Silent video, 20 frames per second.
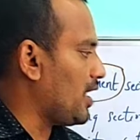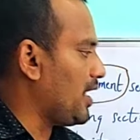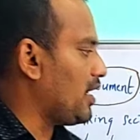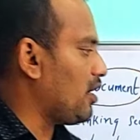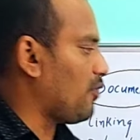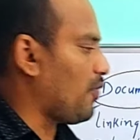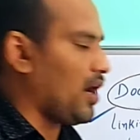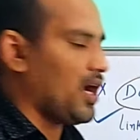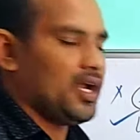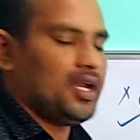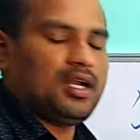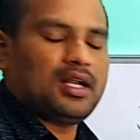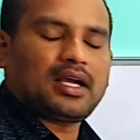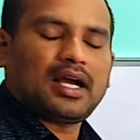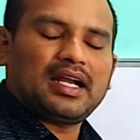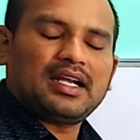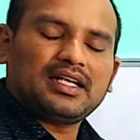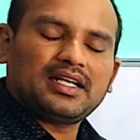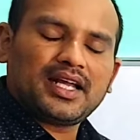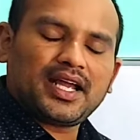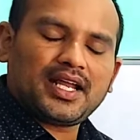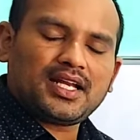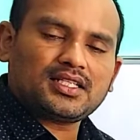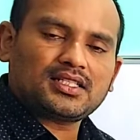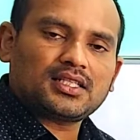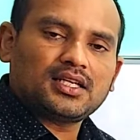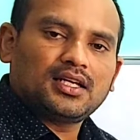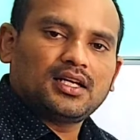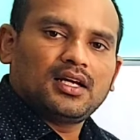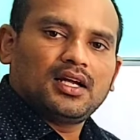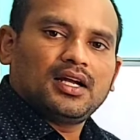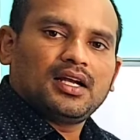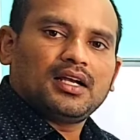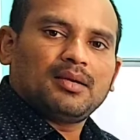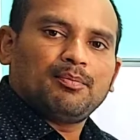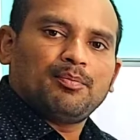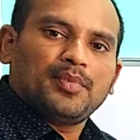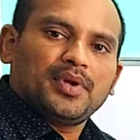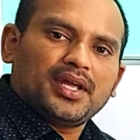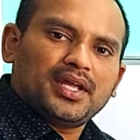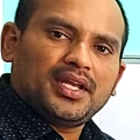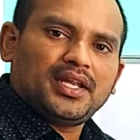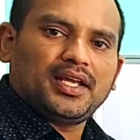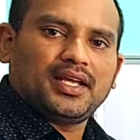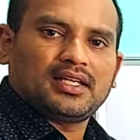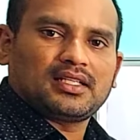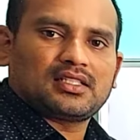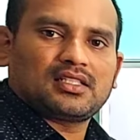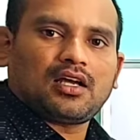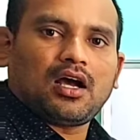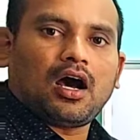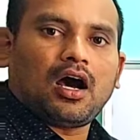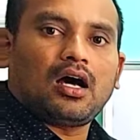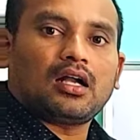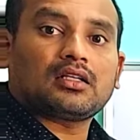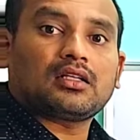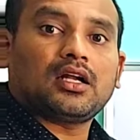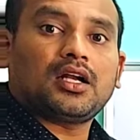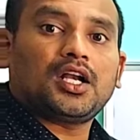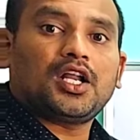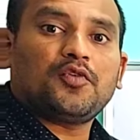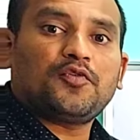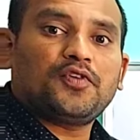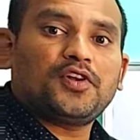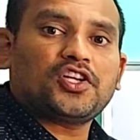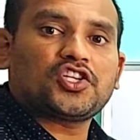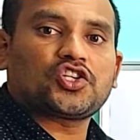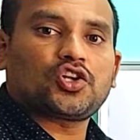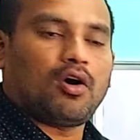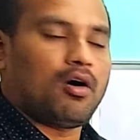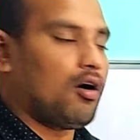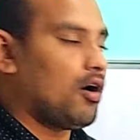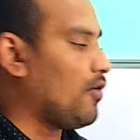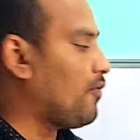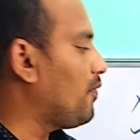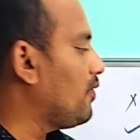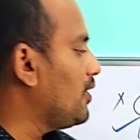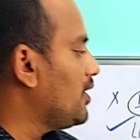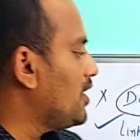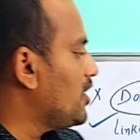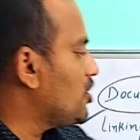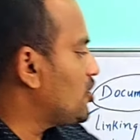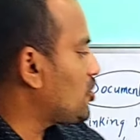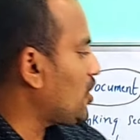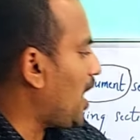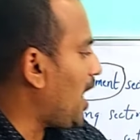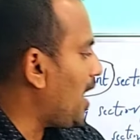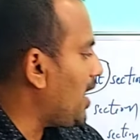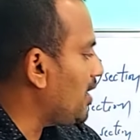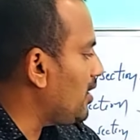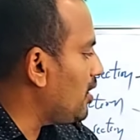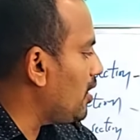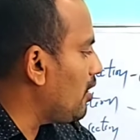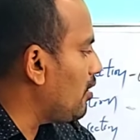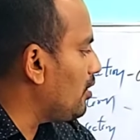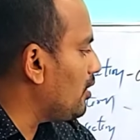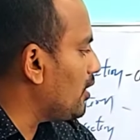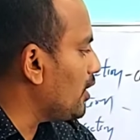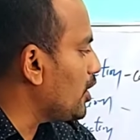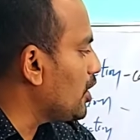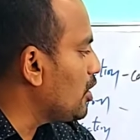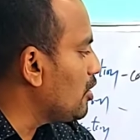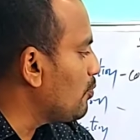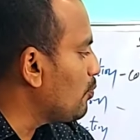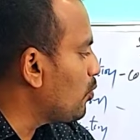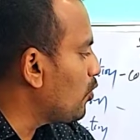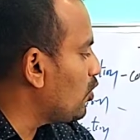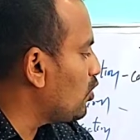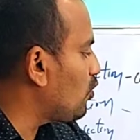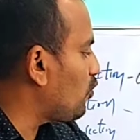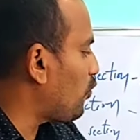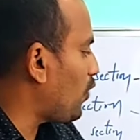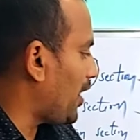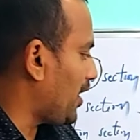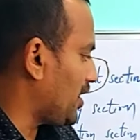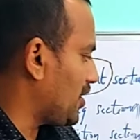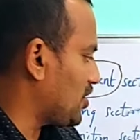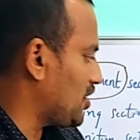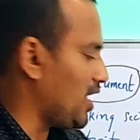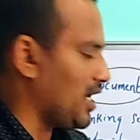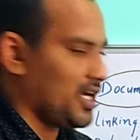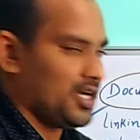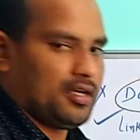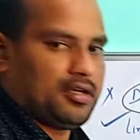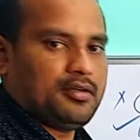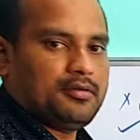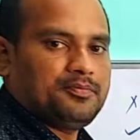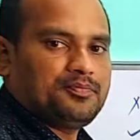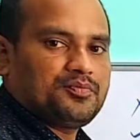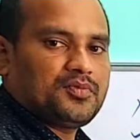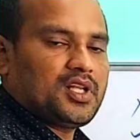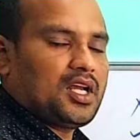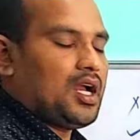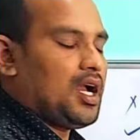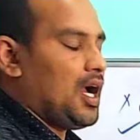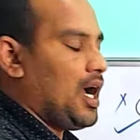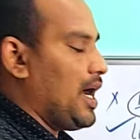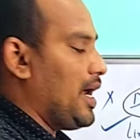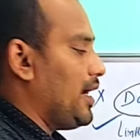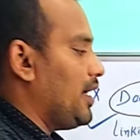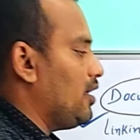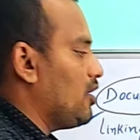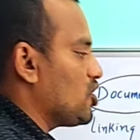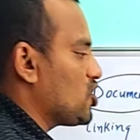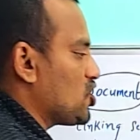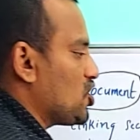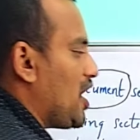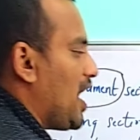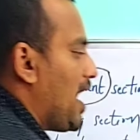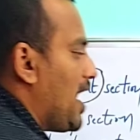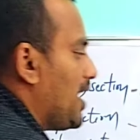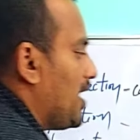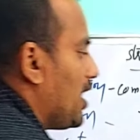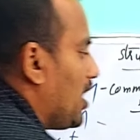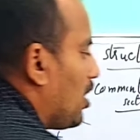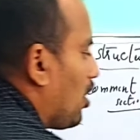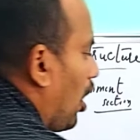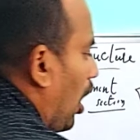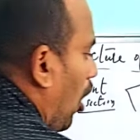header file, contains meanings or the definition of standard input function and standard